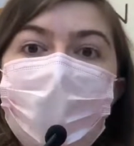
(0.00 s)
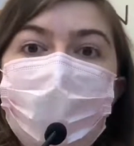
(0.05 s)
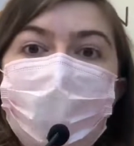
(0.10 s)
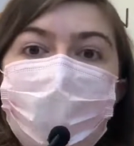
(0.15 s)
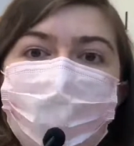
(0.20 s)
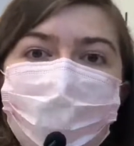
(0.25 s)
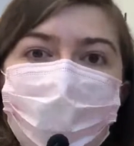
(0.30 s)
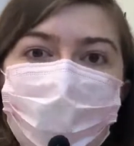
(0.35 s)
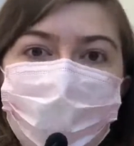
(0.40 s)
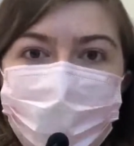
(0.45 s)

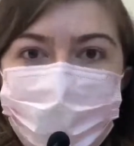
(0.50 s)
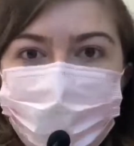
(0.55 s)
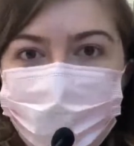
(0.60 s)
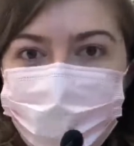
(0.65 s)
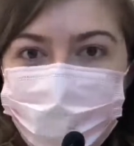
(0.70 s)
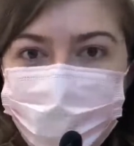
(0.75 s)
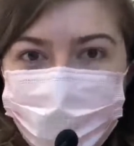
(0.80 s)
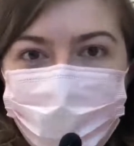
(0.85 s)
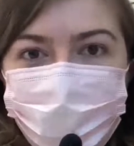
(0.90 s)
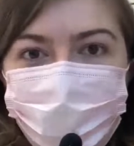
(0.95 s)
If I'm having
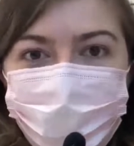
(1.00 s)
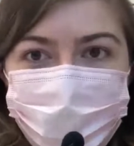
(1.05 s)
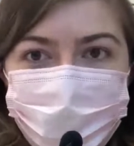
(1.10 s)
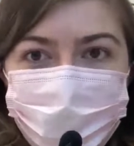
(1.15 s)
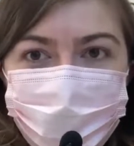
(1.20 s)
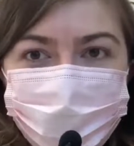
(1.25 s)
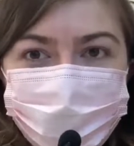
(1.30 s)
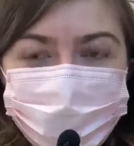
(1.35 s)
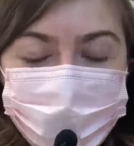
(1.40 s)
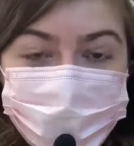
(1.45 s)
a one-on-one
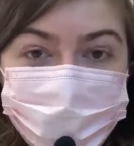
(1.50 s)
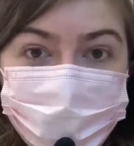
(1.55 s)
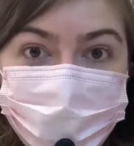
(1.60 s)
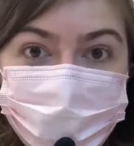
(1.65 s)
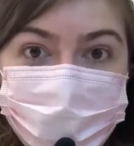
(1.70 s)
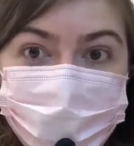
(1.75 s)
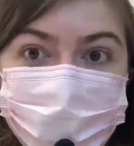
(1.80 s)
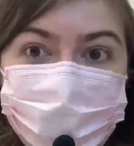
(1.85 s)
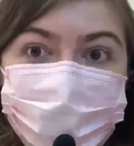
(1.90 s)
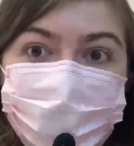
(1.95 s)
conversation
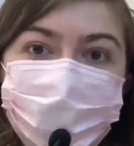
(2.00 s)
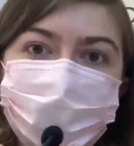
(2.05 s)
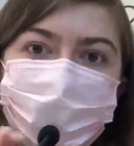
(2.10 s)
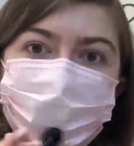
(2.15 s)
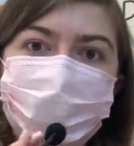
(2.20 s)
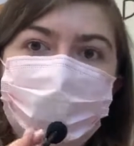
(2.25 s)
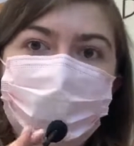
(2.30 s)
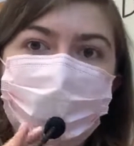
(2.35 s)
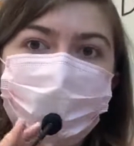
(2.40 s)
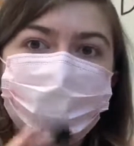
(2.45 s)
with a student,
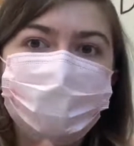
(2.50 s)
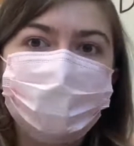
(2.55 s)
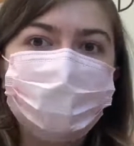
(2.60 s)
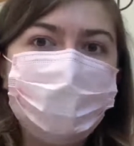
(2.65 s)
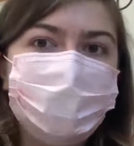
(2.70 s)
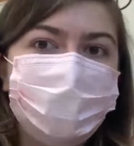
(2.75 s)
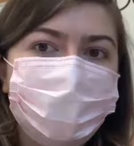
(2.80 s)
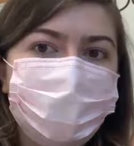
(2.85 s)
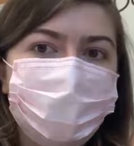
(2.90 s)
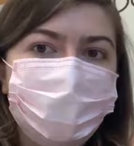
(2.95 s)
then I will just
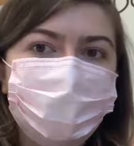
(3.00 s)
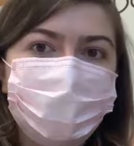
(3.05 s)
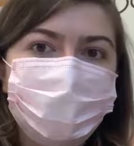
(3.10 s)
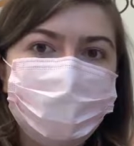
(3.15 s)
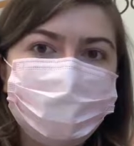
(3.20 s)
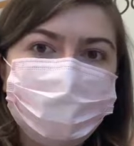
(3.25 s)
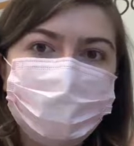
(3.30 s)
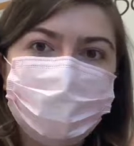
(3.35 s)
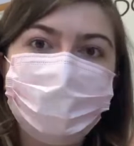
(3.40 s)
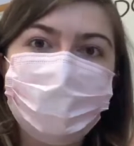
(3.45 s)
kind of like put
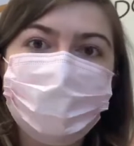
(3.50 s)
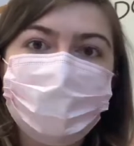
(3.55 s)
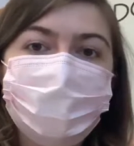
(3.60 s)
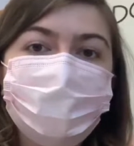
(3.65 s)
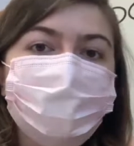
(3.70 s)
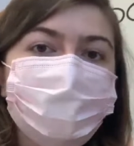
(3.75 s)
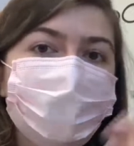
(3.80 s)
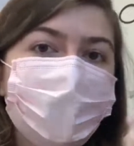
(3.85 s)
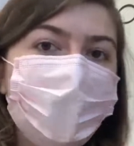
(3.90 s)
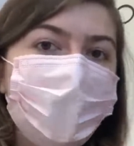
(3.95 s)
it down like
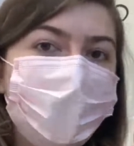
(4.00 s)
this,